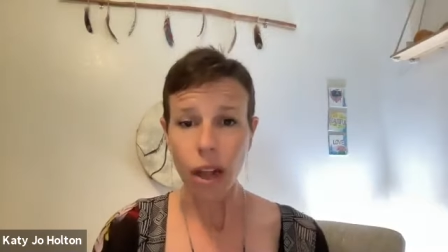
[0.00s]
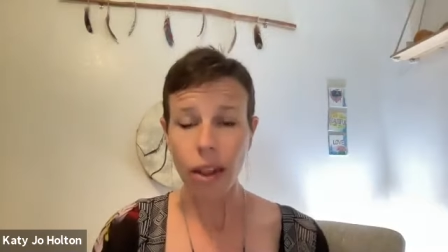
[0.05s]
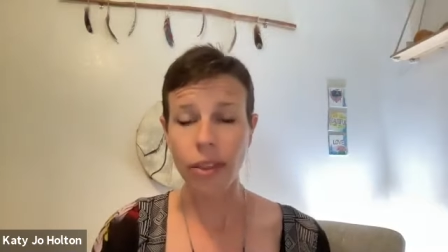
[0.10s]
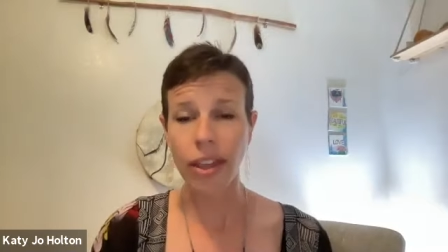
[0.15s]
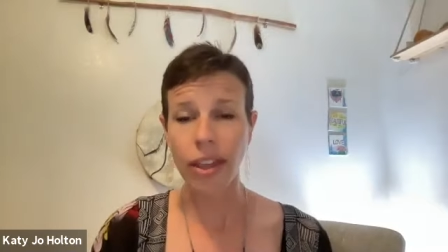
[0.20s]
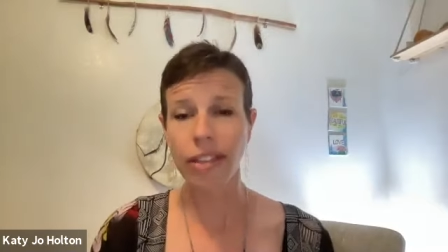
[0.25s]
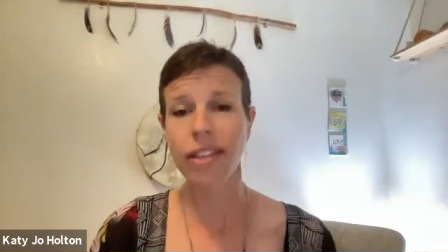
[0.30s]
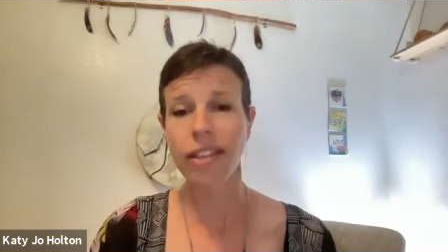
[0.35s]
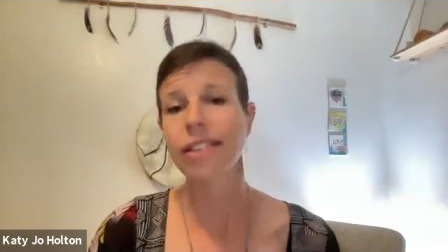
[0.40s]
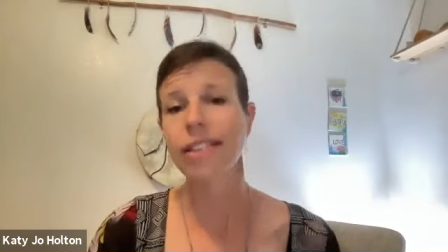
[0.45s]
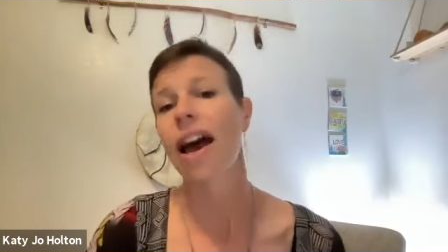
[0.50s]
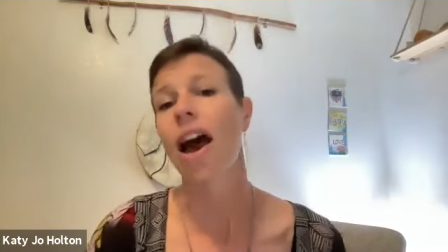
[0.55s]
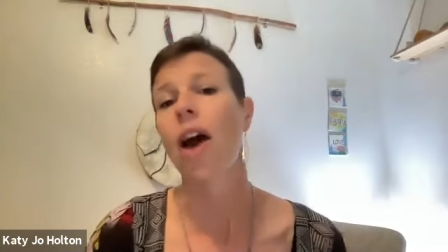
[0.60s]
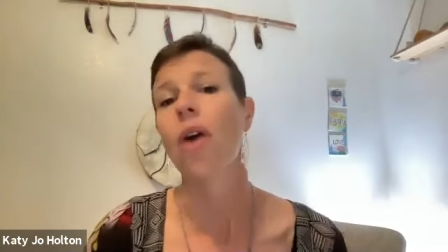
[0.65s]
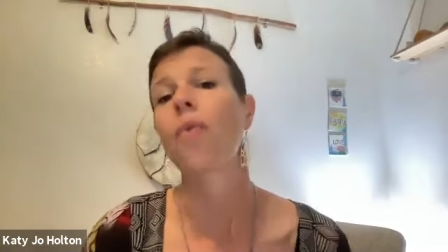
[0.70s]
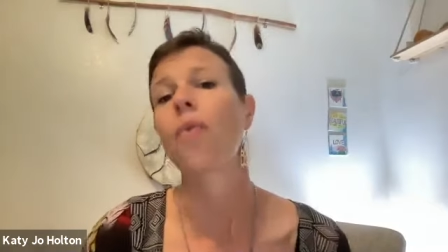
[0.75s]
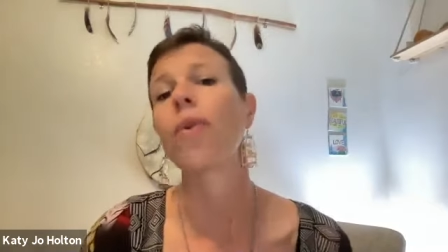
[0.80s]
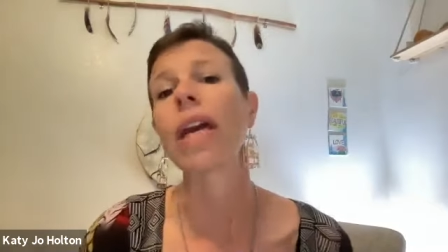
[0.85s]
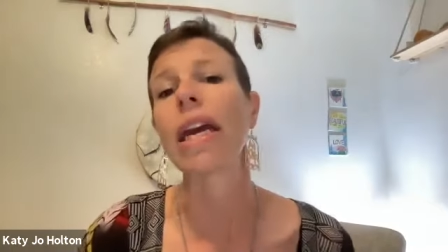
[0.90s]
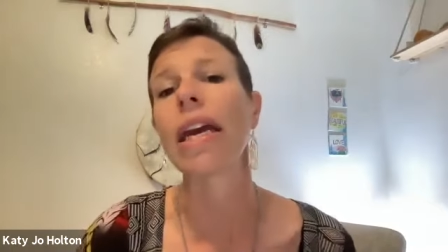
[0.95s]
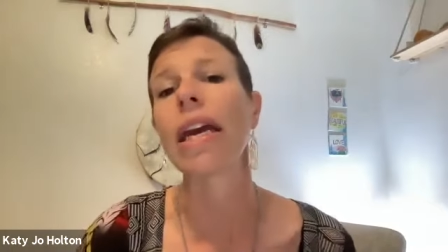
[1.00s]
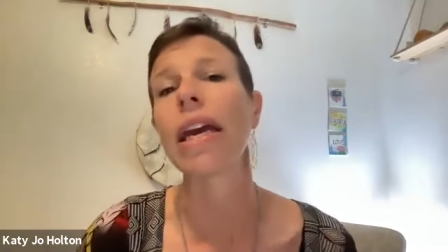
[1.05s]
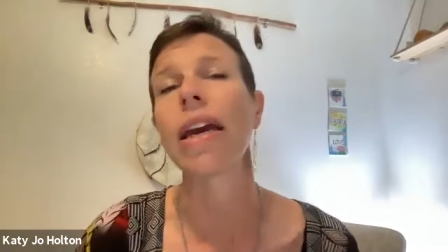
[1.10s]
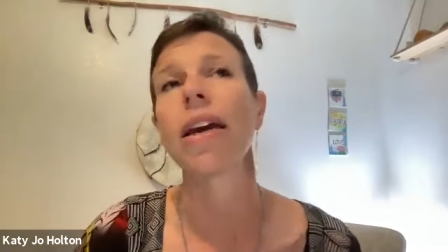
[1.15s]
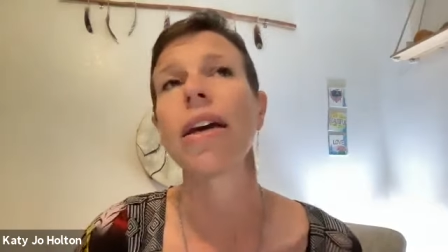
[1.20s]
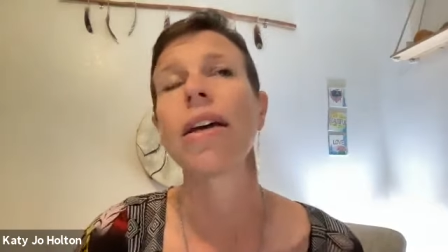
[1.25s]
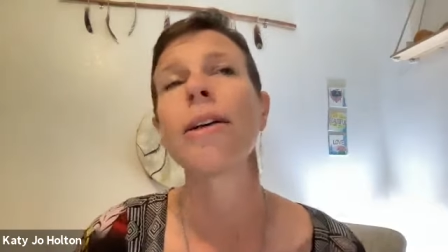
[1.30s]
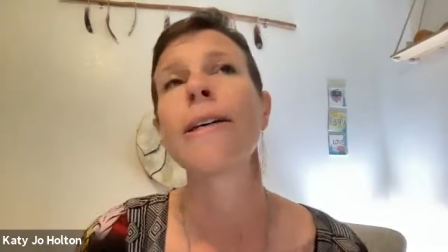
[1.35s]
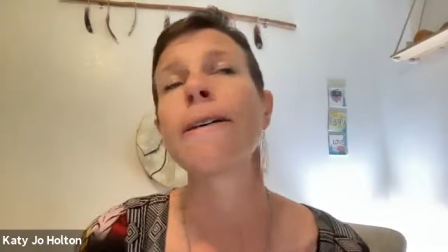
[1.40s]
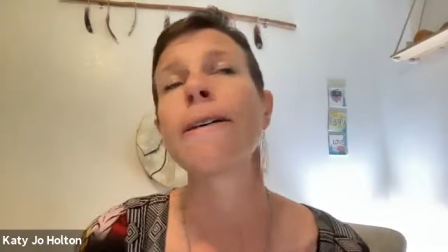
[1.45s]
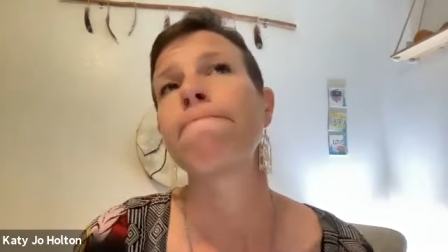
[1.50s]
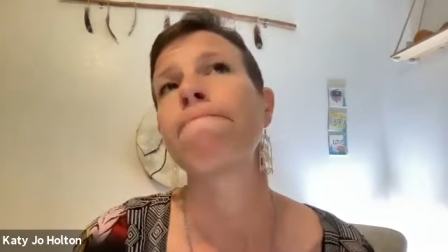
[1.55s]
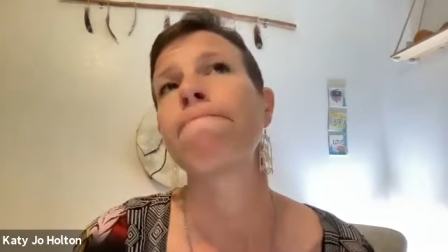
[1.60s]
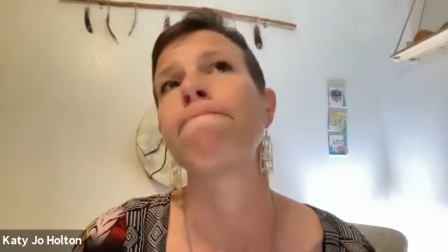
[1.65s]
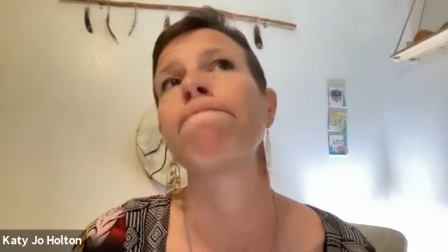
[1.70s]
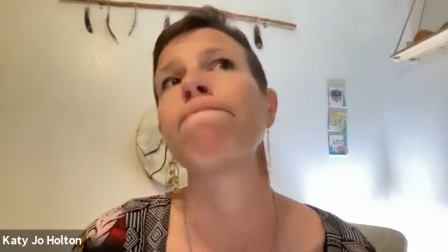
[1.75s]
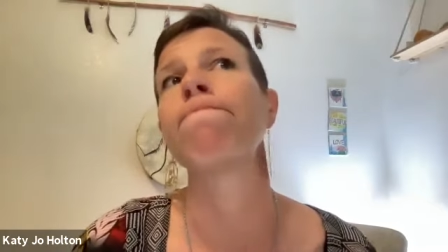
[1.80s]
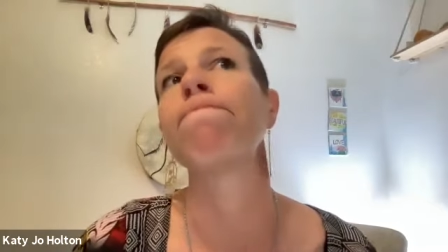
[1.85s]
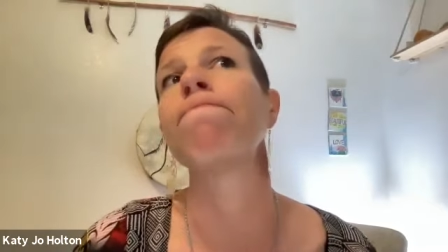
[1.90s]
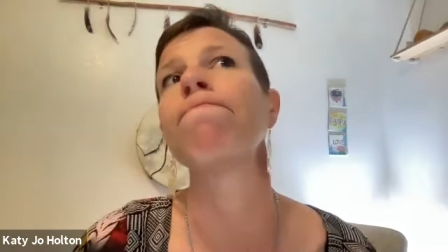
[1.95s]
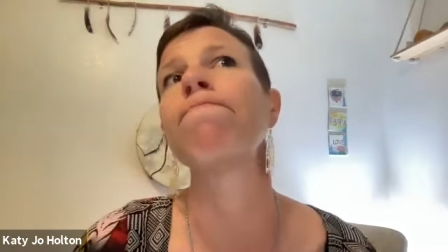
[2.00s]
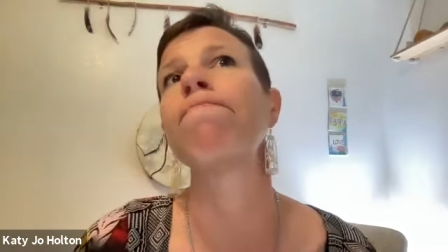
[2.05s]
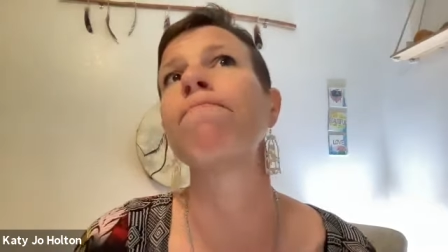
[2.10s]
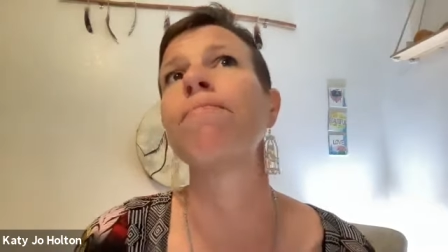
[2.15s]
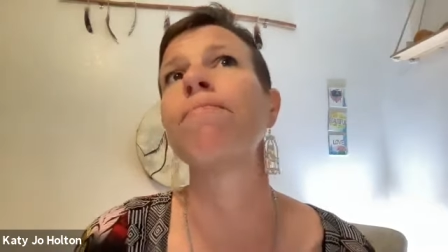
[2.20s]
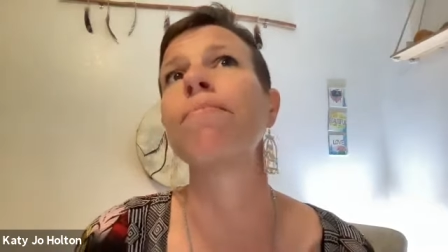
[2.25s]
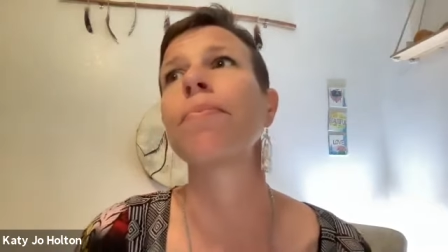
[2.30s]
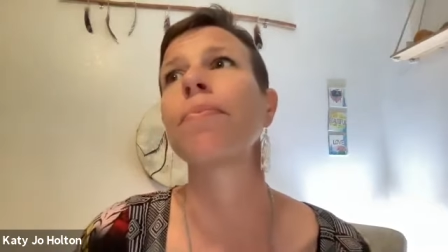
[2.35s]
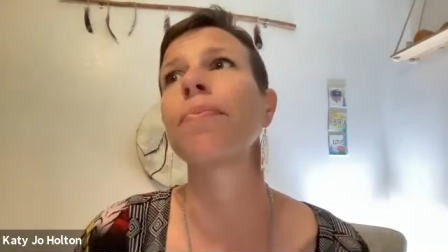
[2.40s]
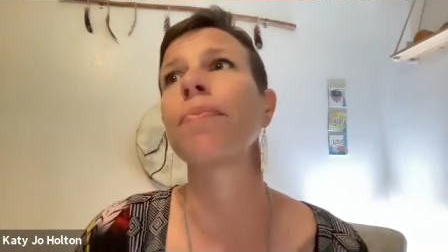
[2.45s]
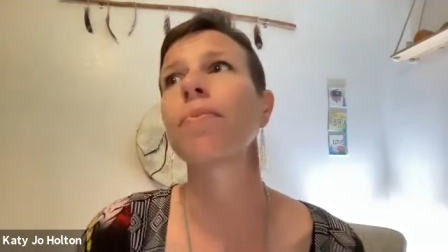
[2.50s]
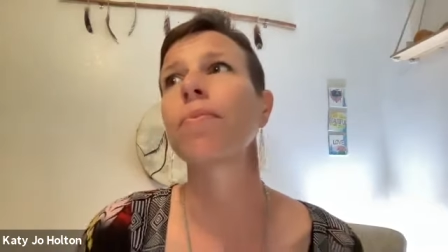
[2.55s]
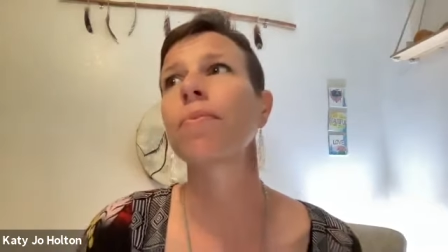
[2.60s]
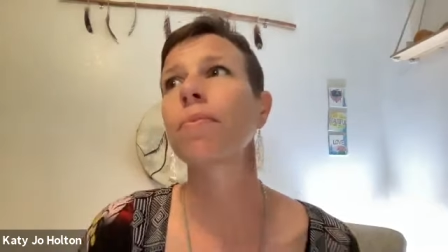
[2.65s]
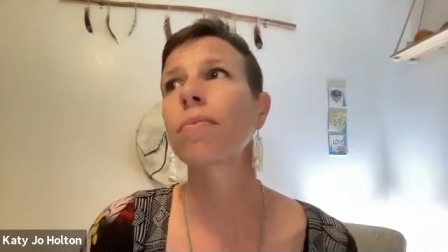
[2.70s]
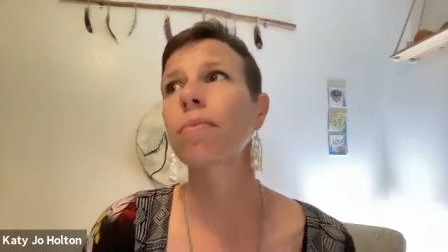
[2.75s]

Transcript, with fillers: This is how we mm,